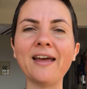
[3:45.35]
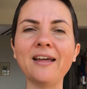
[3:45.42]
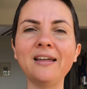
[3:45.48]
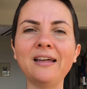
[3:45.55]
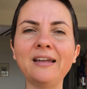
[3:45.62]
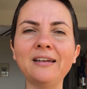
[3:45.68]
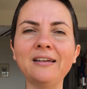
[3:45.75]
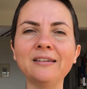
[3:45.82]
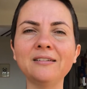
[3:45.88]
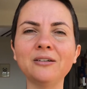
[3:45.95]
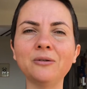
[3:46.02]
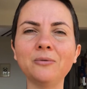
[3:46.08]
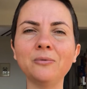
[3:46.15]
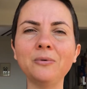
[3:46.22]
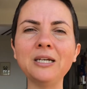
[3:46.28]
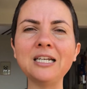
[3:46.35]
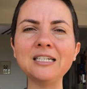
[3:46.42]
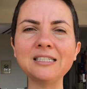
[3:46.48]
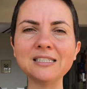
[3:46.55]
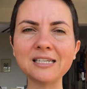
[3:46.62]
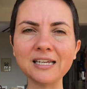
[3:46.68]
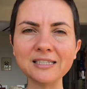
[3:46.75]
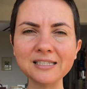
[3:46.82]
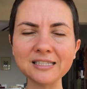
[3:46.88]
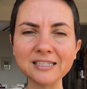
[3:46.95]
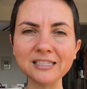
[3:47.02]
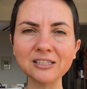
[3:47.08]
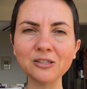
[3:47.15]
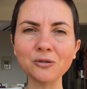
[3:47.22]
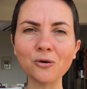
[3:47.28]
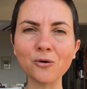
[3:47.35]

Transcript: and really sensing the